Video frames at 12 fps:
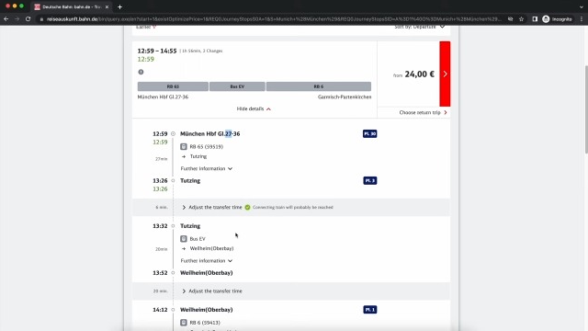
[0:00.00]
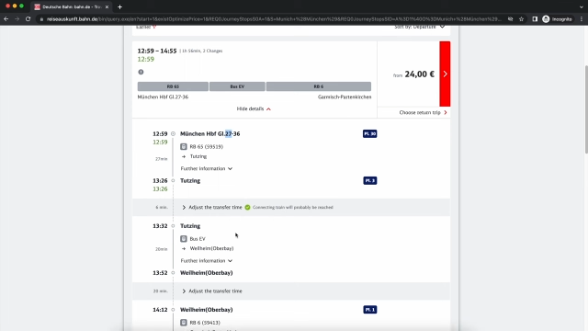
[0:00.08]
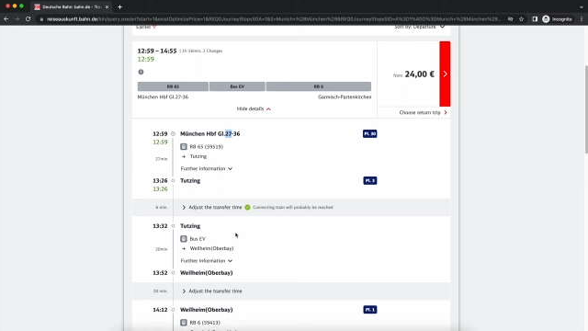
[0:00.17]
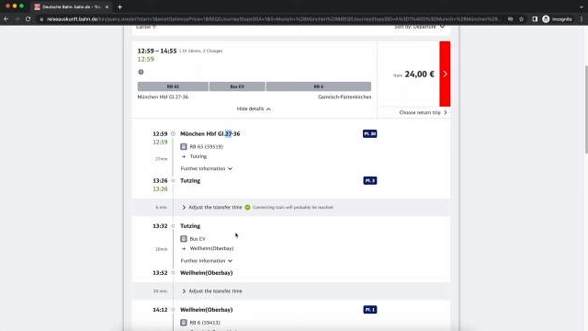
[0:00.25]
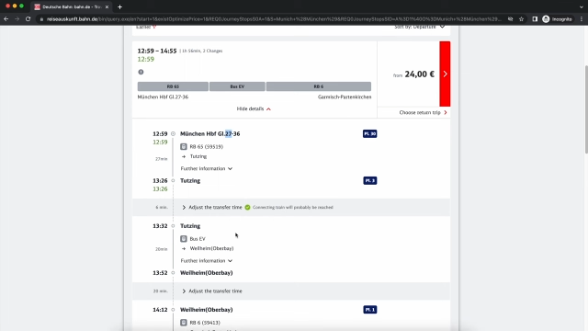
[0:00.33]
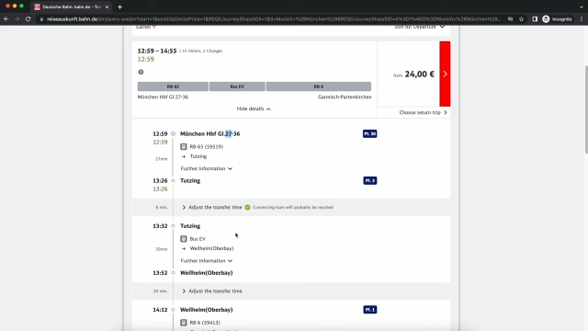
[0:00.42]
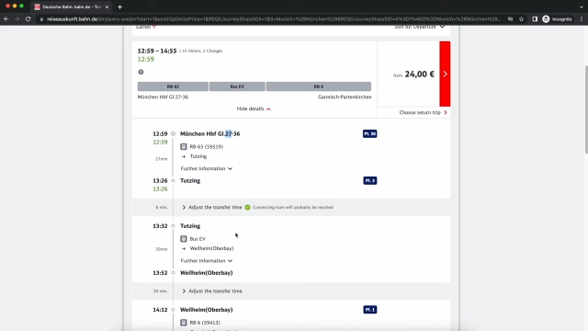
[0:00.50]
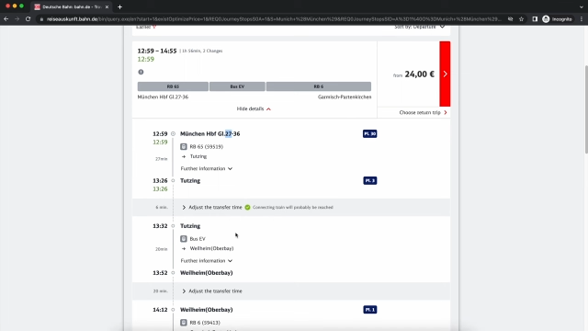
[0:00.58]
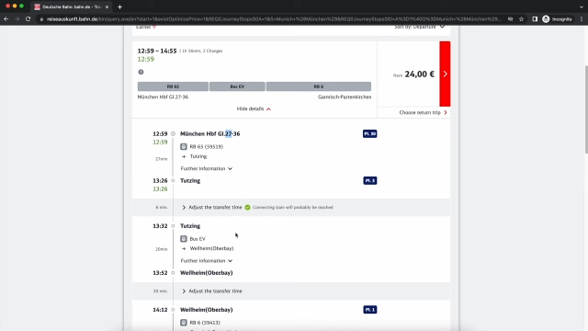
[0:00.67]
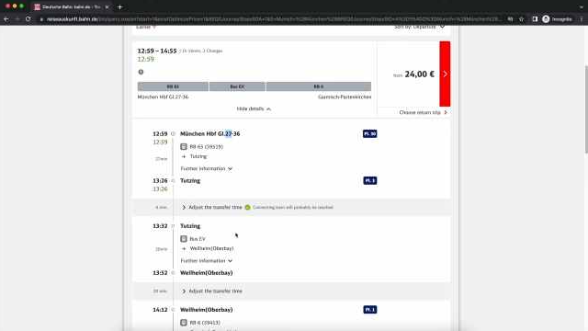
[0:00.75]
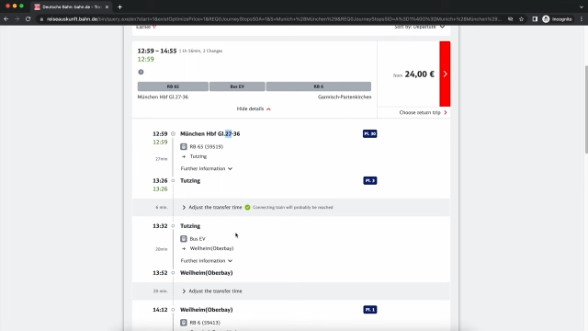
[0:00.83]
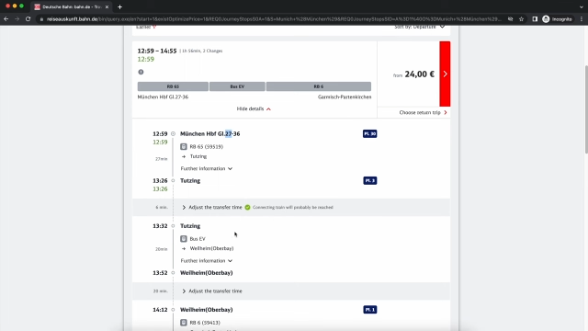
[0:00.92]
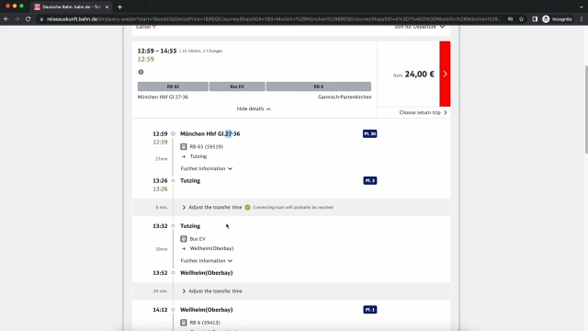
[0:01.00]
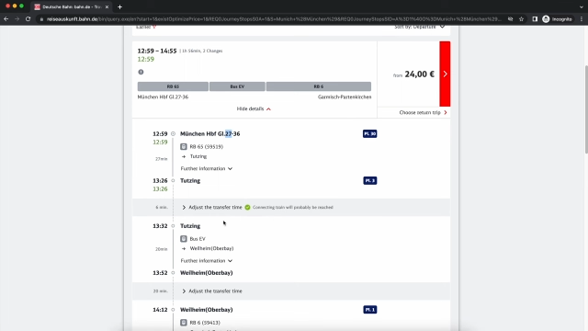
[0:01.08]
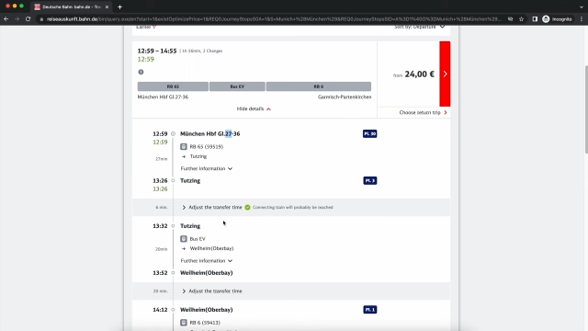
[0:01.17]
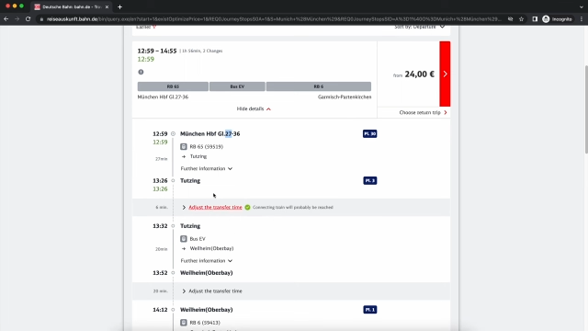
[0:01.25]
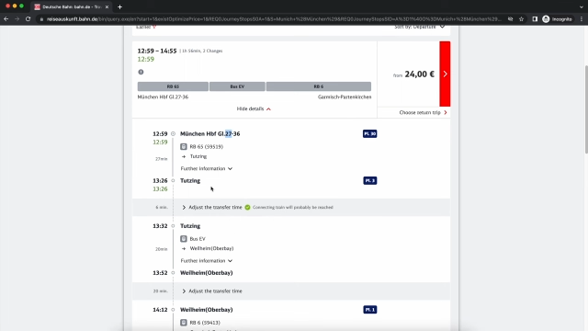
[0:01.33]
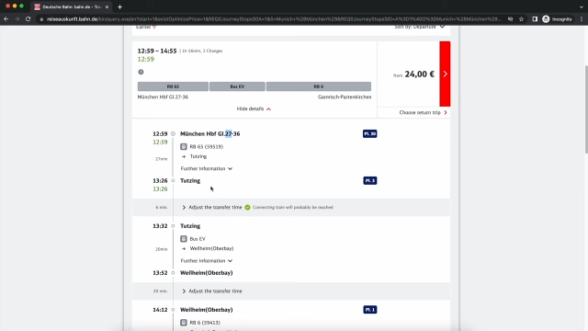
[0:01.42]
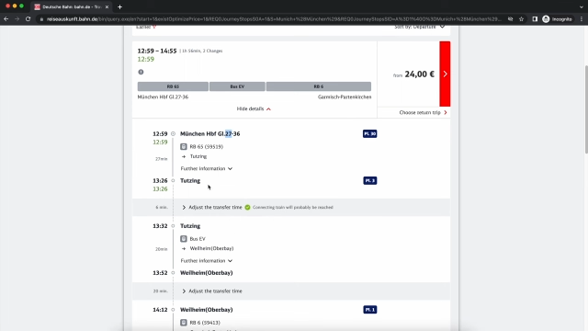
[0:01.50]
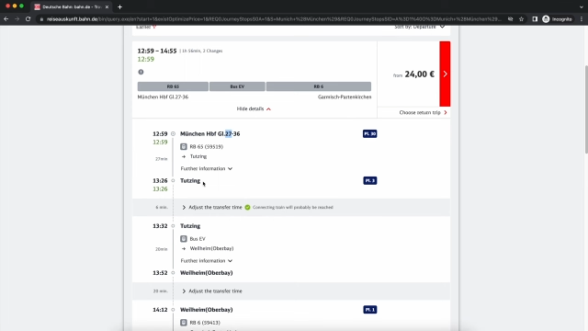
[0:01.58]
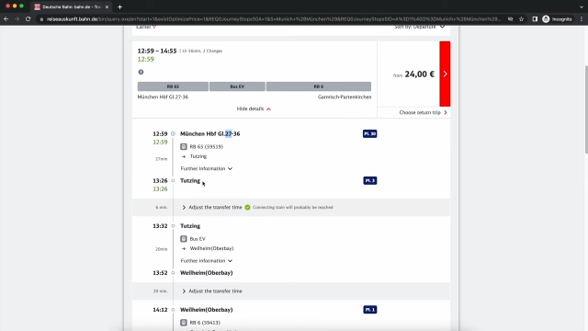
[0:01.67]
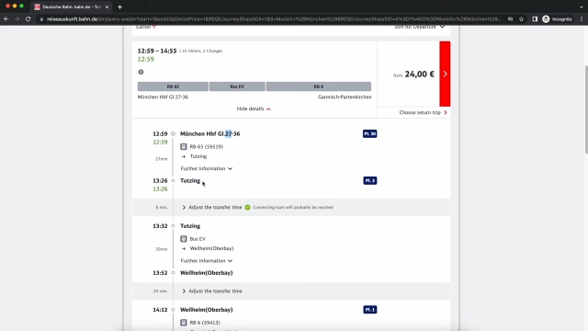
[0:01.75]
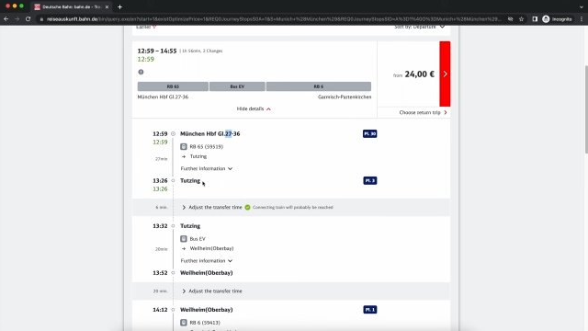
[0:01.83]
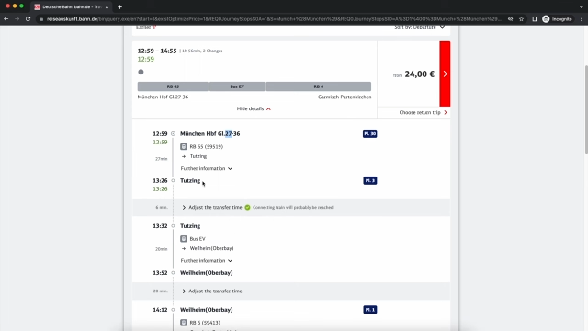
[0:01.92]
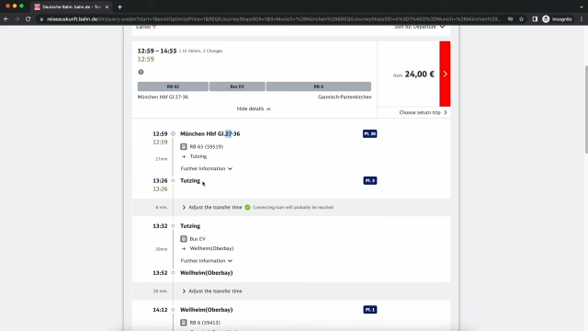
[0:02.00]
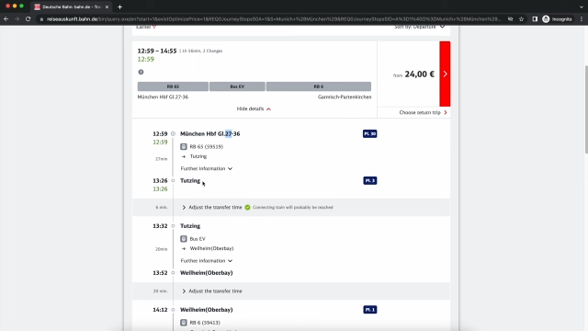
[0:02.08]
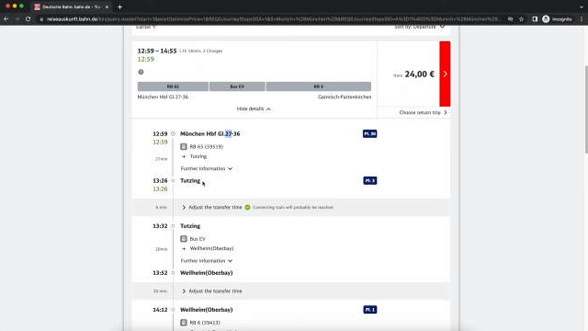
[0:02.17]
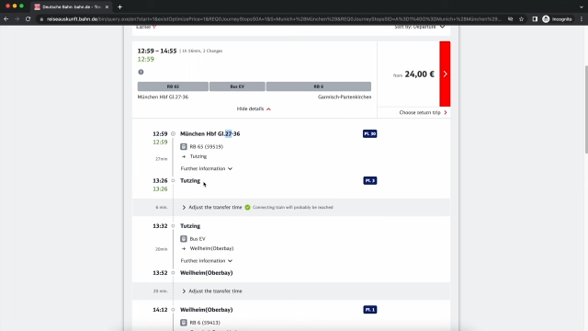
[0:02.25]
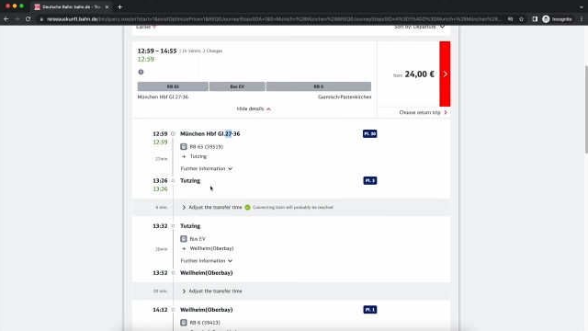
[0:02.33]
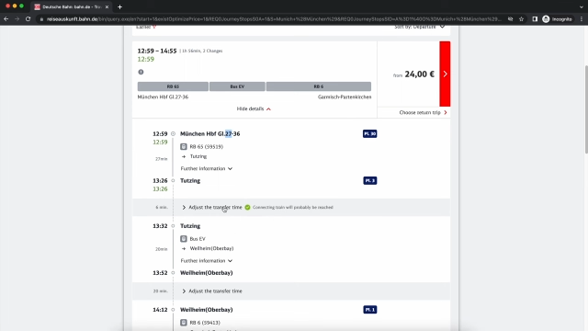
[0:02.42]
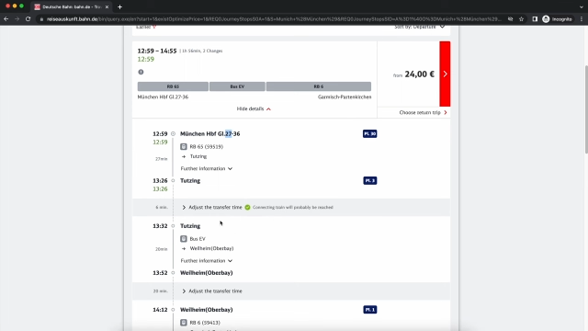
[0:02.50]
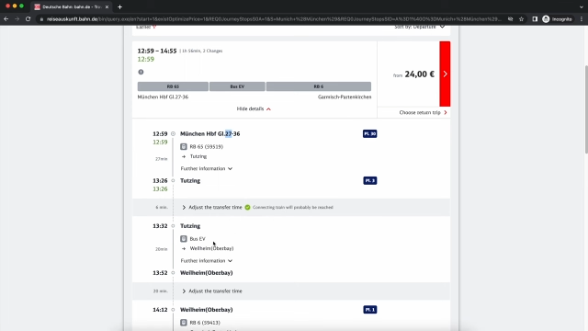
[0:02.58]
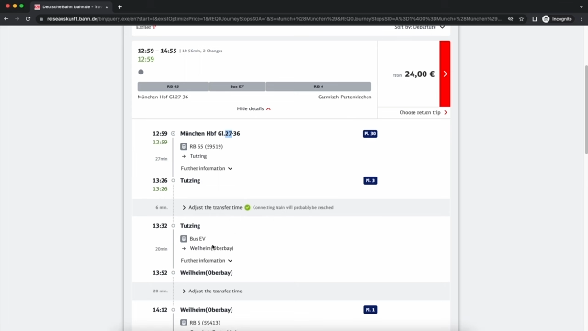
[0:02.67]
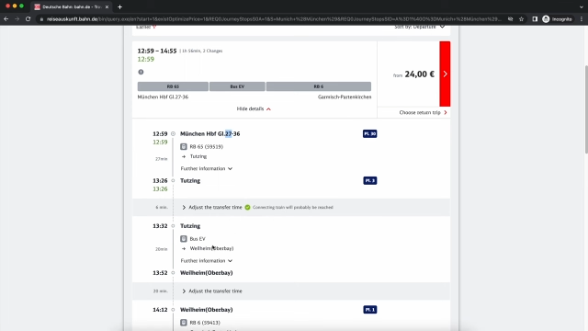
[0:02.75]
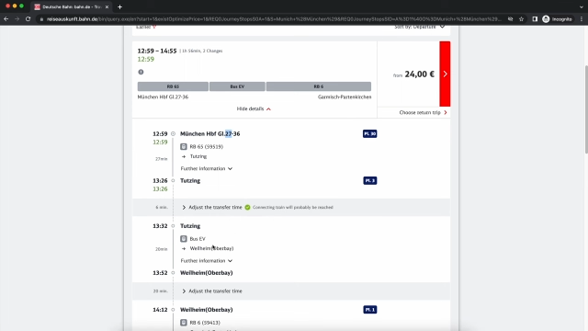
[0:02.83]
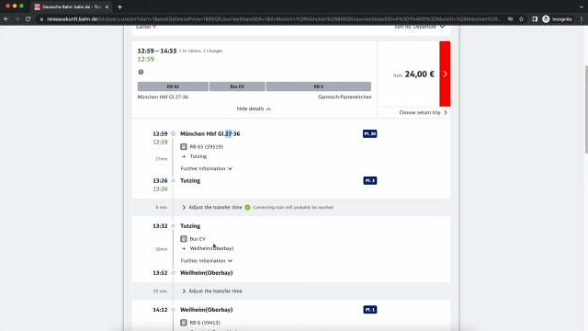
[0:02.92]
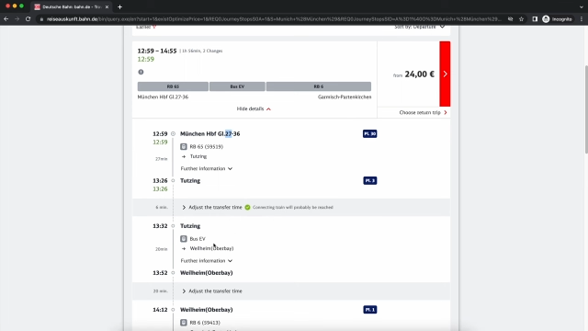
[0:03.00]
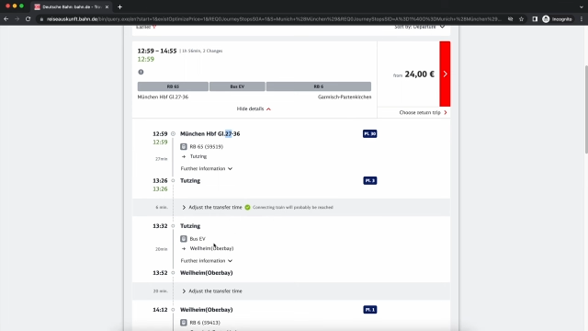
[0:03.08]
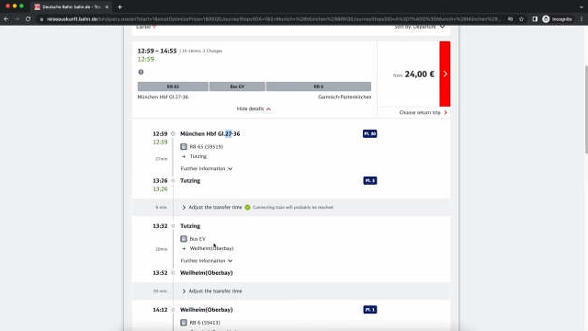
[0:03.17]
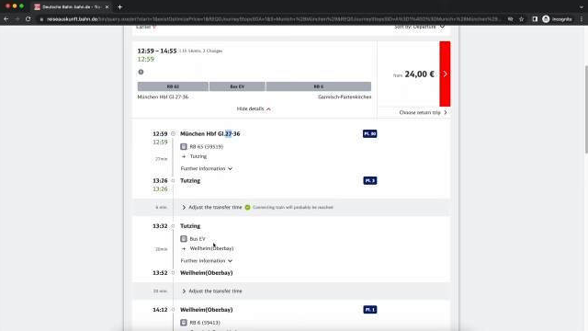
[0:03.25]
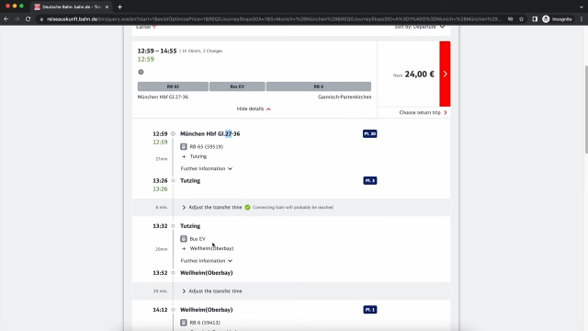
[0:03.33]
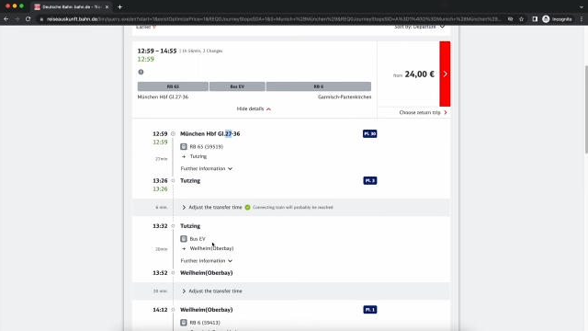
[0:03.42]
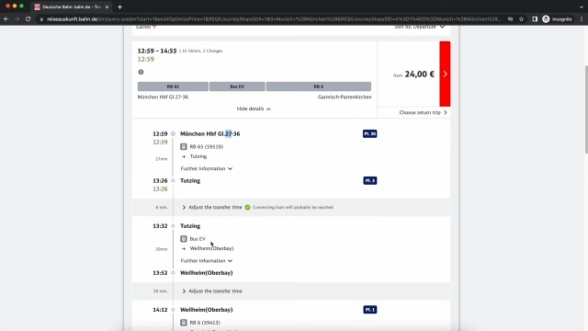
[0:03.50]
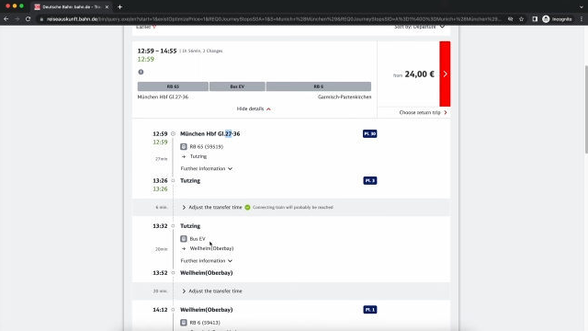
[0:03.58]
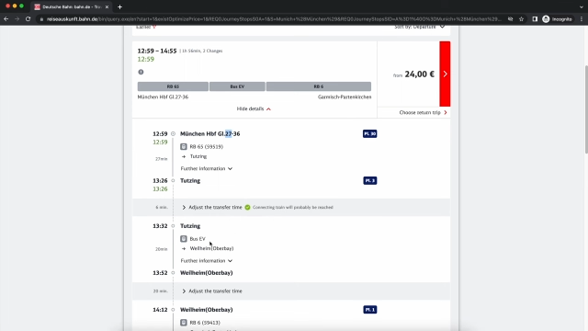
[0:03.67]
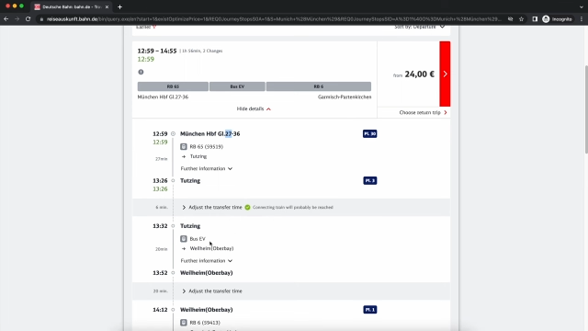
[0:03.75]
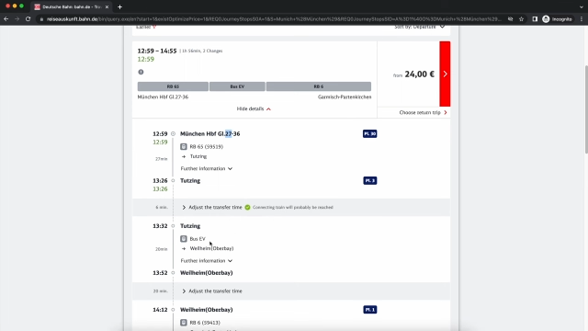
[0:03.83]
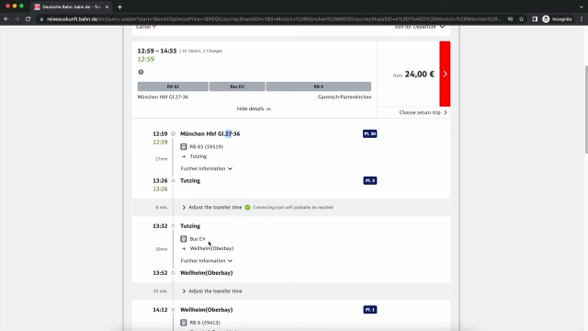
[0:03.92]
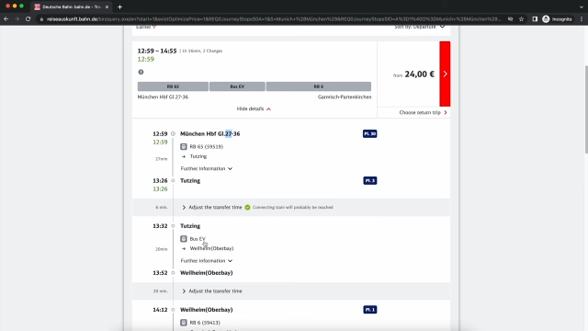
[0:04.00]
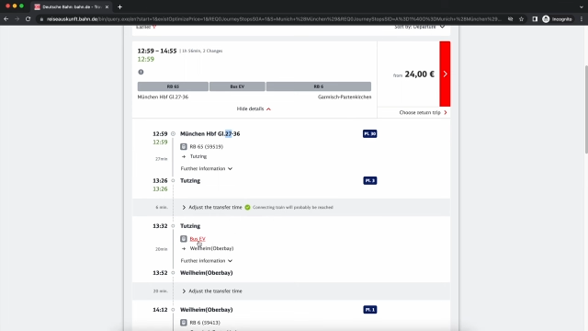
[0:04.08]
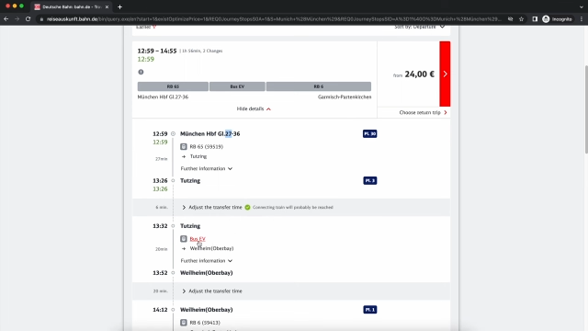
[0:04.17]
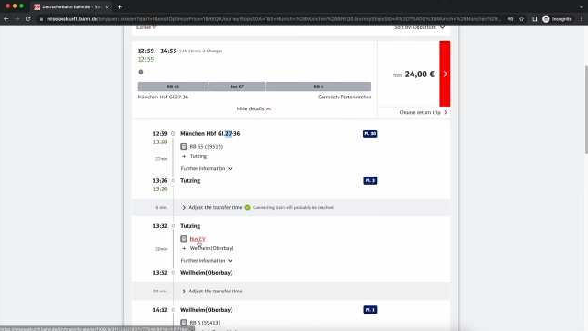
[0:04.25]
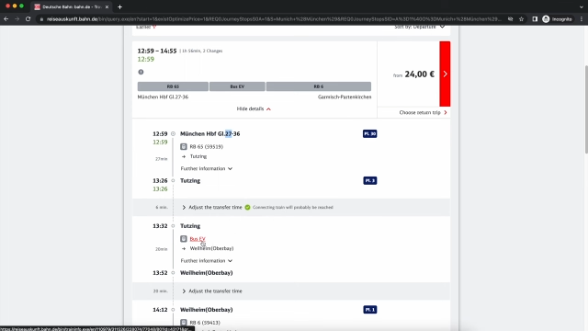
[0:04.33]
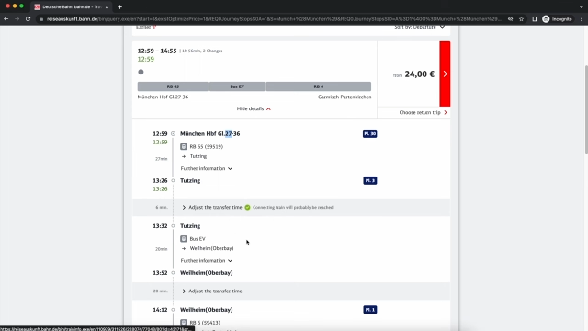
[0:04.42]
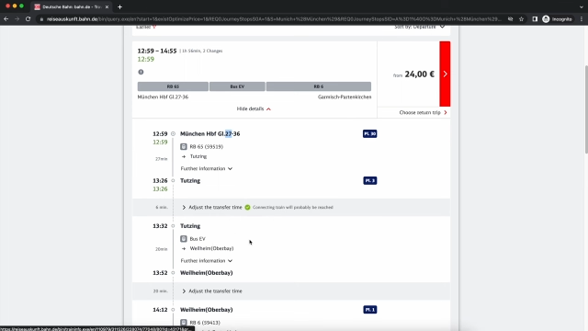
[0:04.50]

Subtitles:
No face is visible, so there are no lips to read.